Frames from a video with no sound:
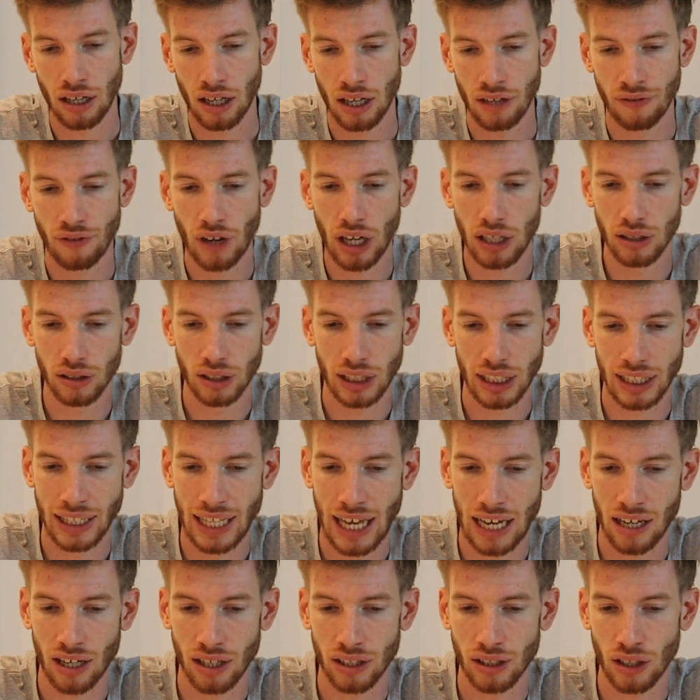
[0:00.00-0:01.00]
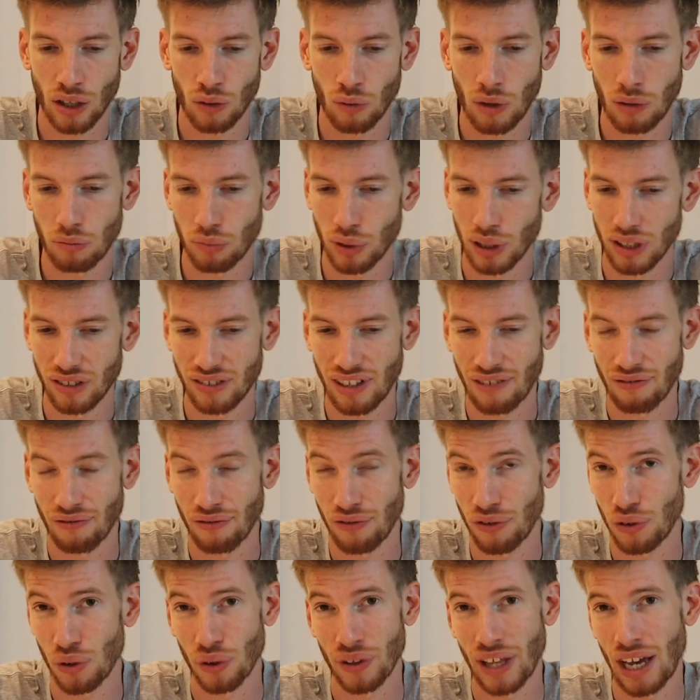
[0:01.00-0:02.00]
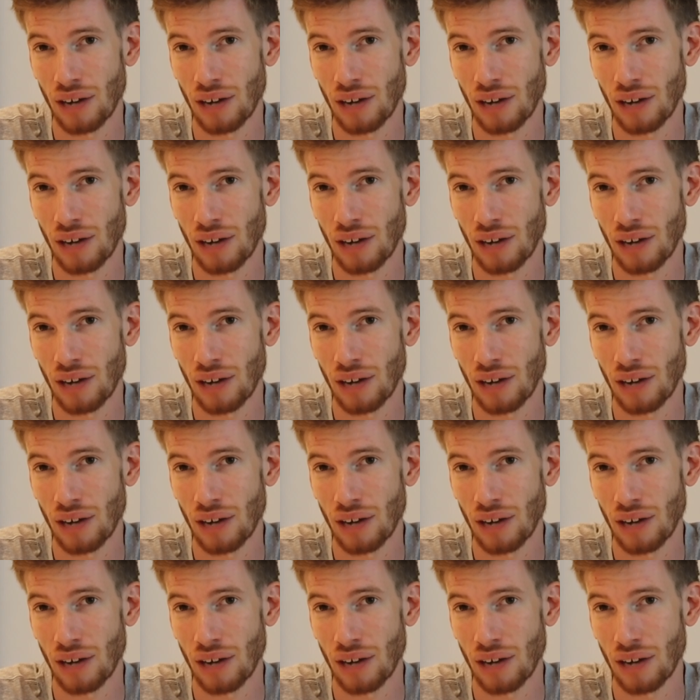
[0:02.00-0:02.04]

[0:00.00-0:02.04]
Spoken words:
If I look at that, I'd go 1.74.